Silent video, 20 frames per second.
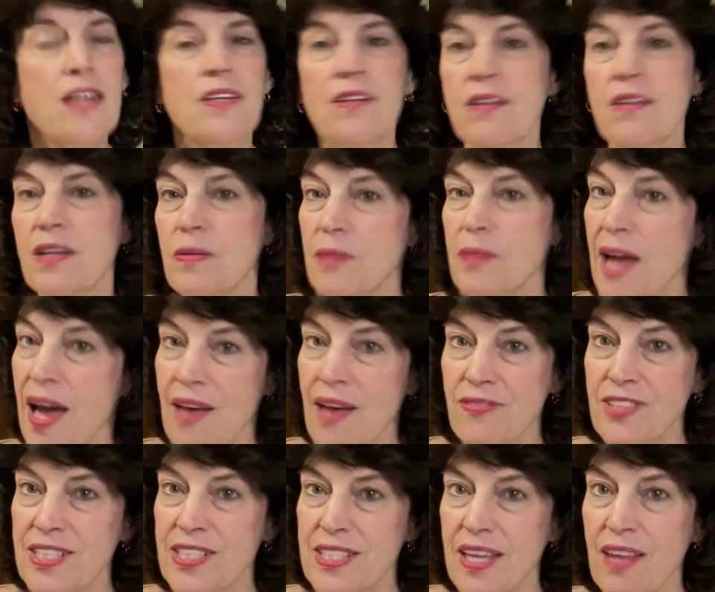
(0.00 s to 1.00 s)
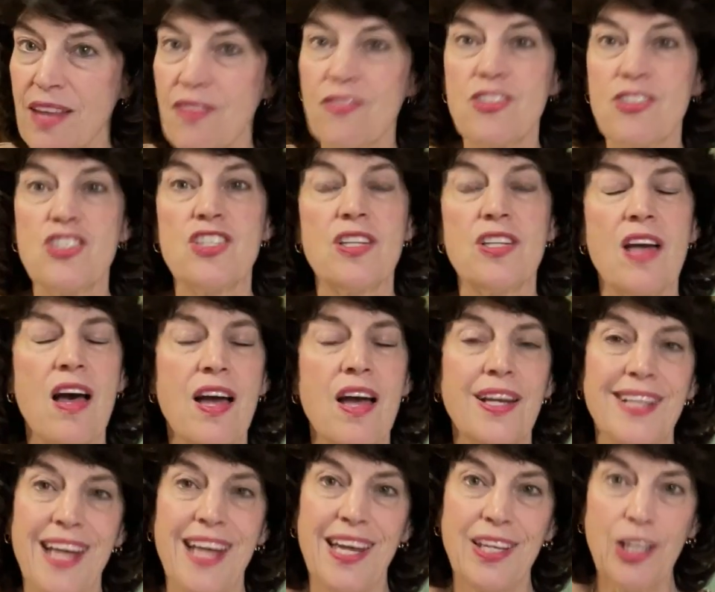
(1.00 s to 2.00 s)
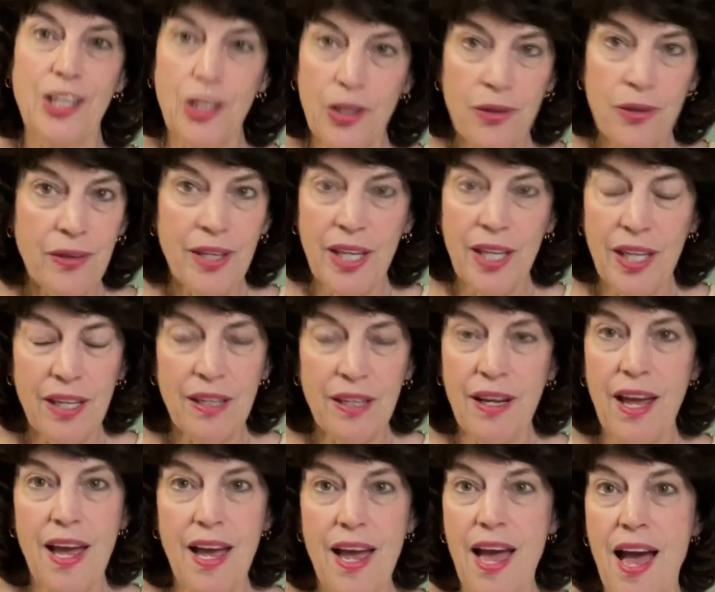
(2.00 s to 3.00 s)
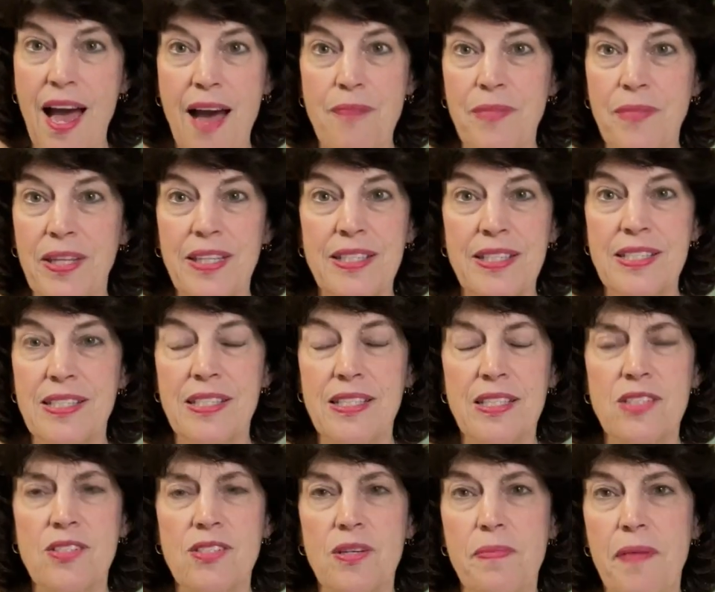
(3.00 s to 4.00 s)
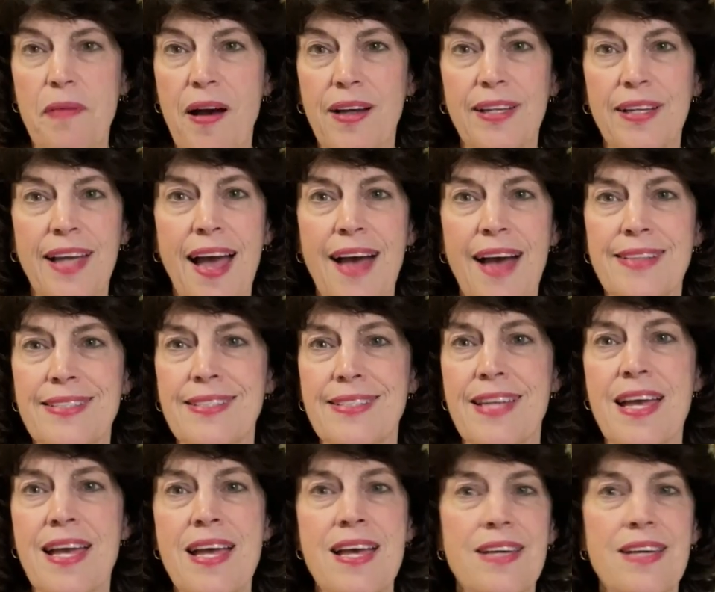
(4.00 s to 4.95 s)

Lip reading: You can have the television on, you can be listening to a podcast,